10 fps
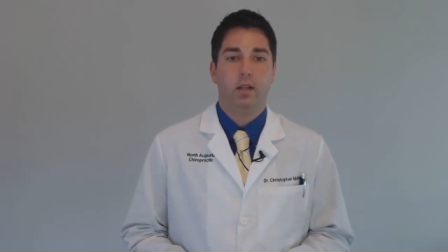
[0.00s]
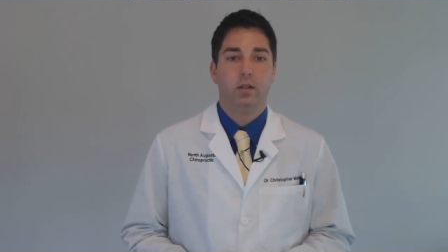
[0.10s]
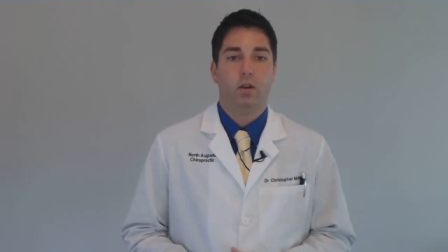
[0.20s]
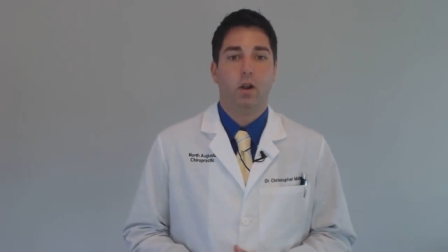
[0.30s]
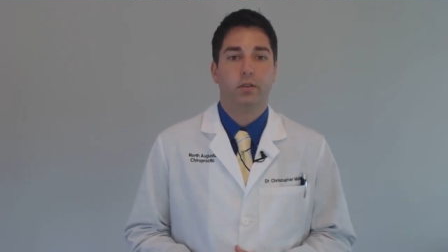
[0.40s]

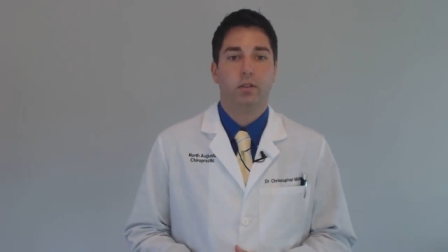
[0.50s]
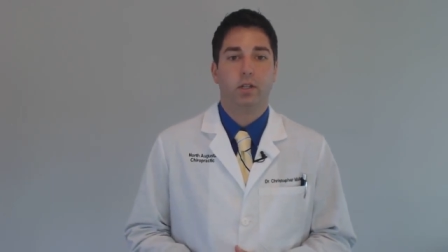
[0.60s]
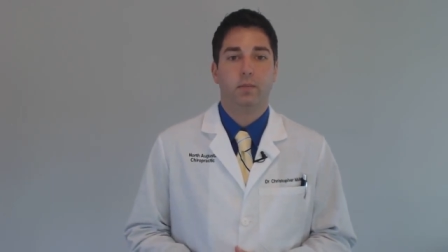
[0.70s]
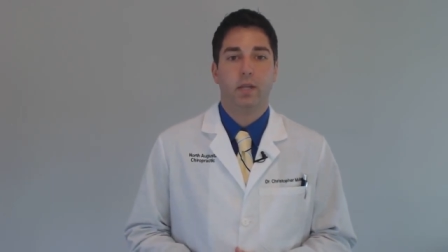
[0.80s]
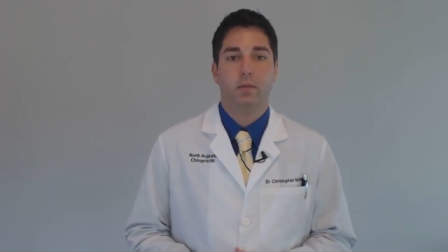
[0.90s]
You're also
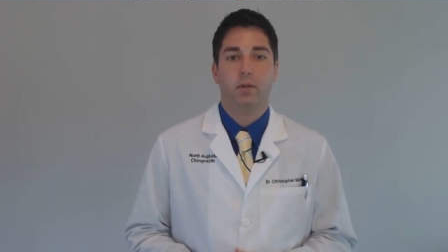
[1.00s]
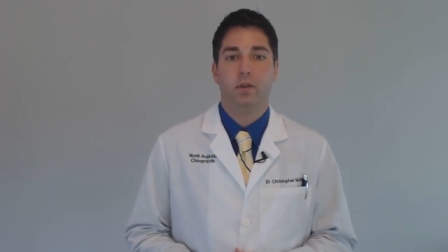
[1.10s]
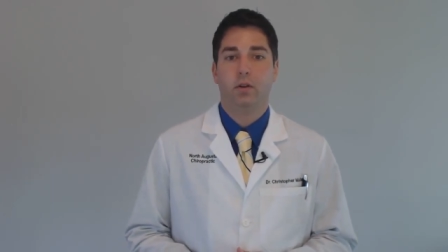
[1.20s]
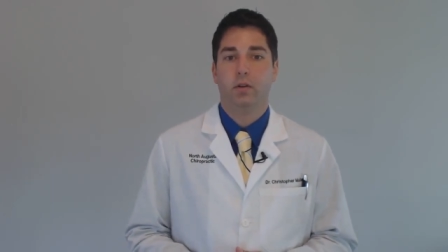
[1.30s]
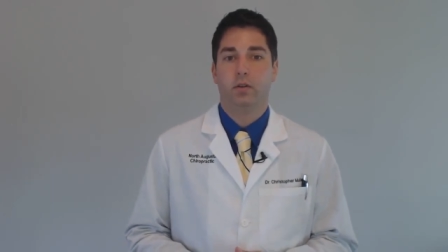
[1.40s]
going to be able to
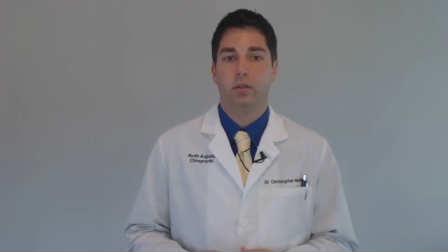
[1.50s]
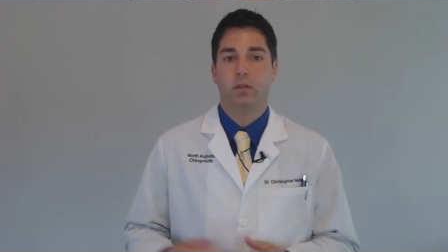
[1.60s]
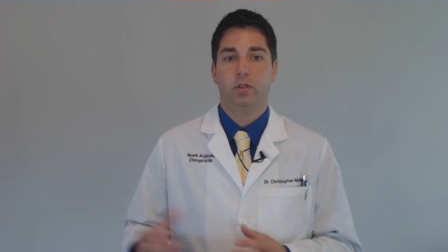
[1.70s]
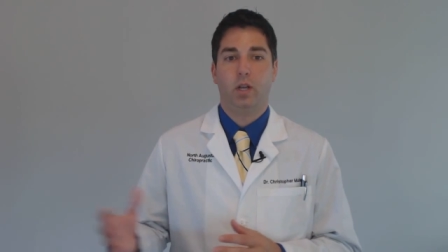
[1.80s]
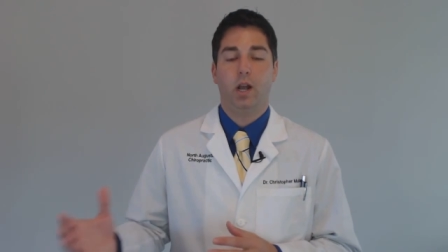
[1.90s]
go to
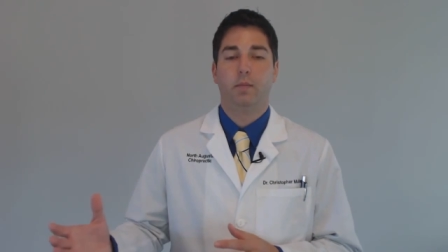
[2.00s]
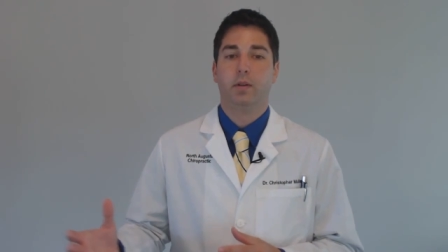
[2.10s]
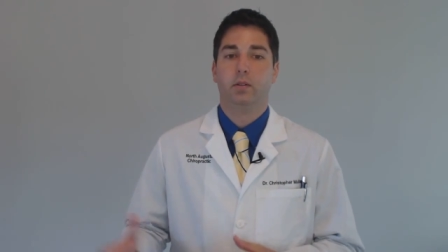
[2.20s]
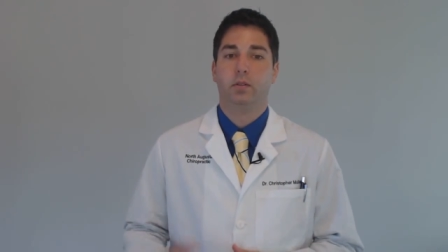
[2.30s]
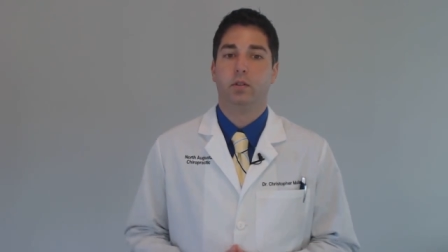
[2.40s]
your job
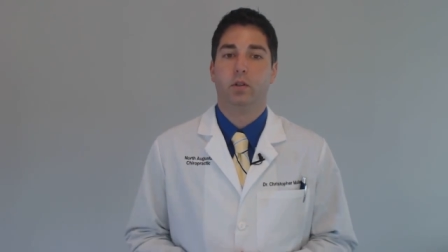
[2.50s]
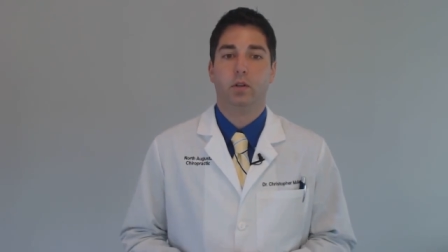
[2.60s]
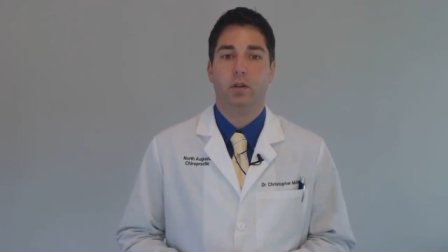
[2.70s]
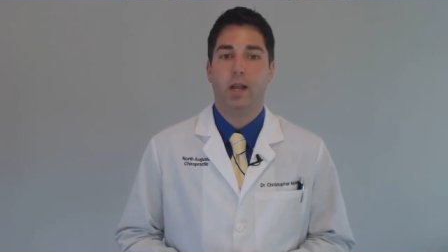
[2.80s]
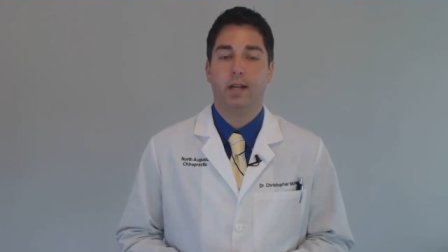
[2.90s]
and do
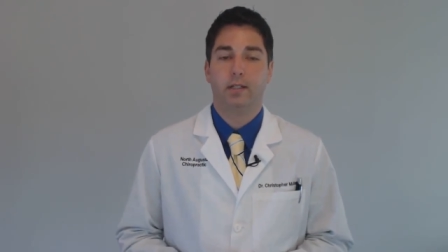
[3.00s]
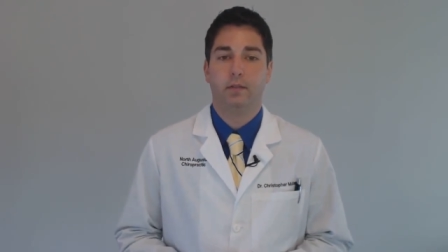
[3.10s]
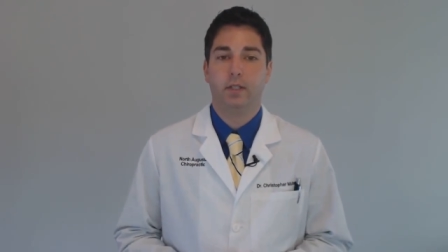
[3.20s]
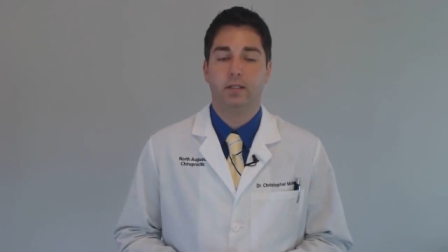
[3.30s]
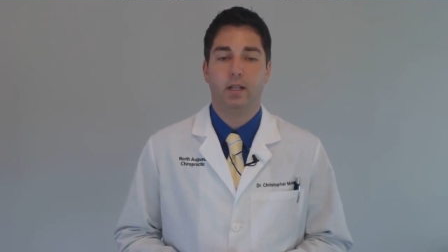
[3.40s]
your
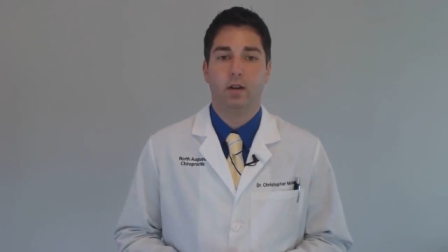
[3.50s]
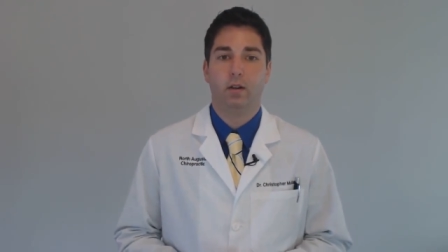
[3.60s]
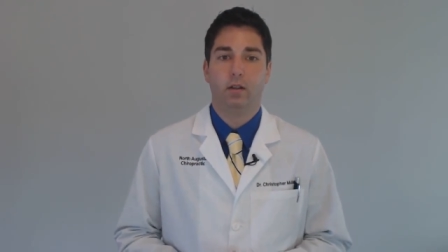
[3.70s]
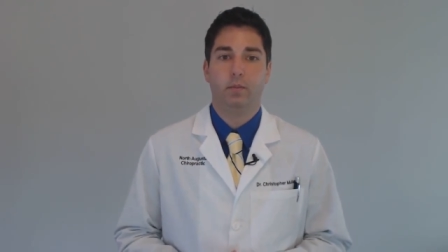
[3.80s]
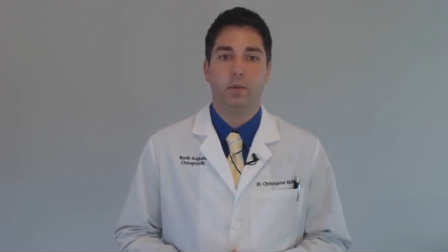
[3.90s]
activities
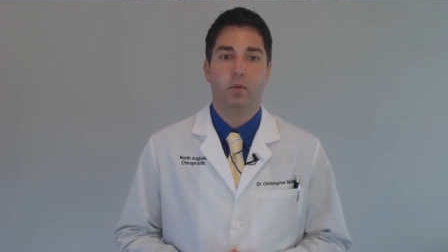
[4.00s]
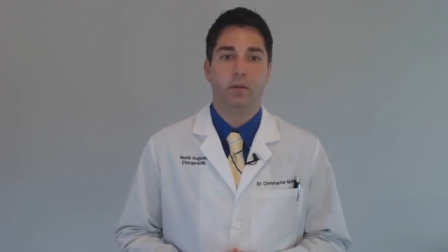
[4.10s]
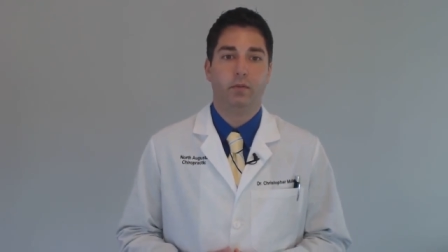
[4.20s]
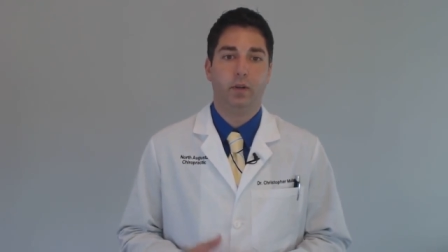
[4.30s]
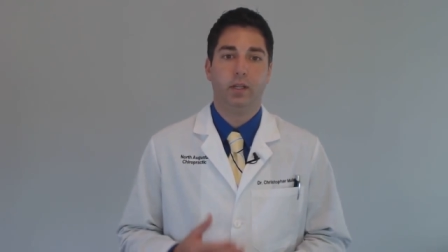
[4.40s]
there a little bit
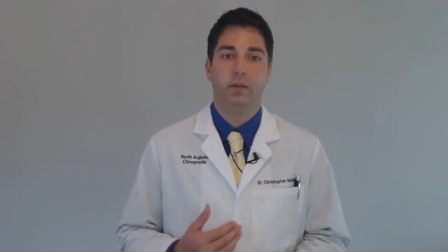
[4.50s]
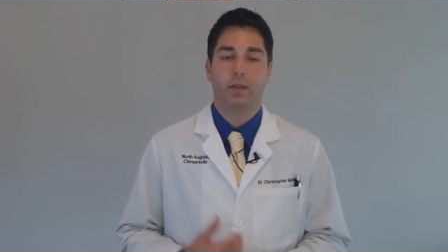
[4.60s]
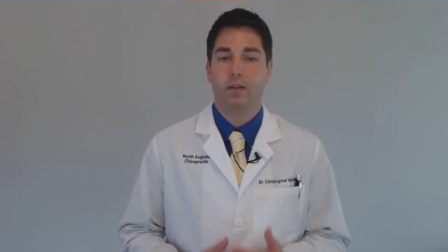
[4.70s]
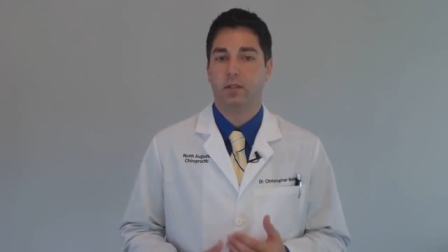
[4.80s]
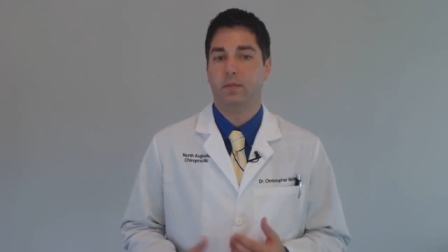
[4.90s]
more freely
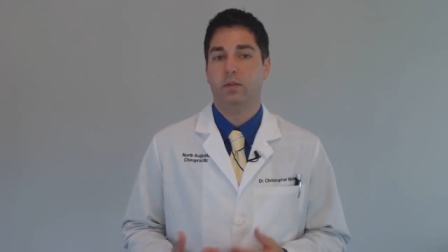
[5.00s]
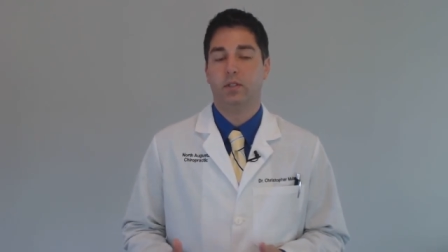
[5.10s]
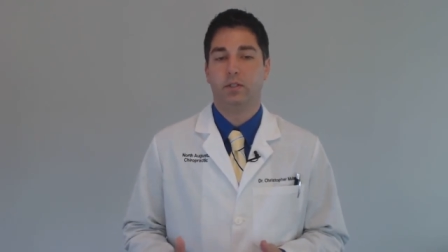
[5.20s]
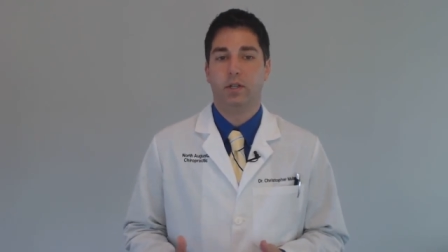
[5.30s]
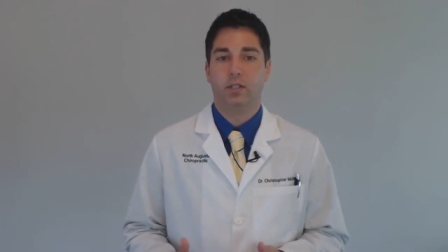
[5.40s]
without so many
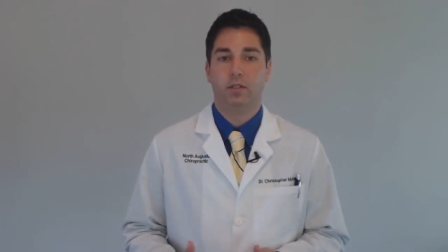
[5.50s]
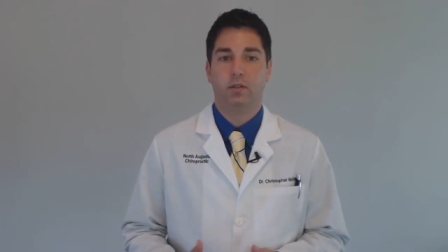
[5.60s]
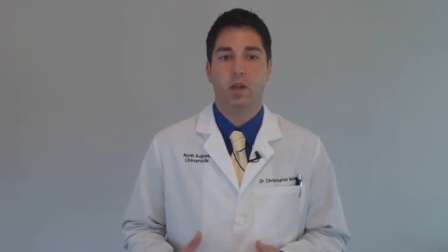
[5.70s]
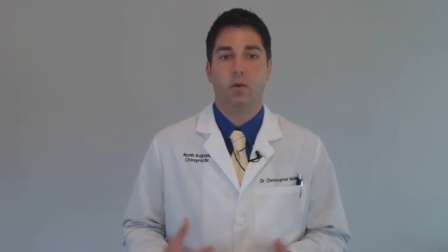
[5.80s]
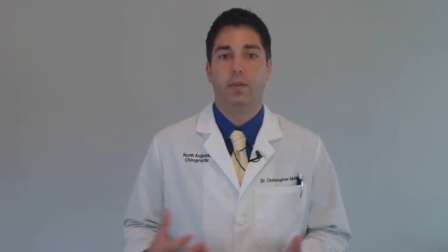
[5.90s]
restrictions,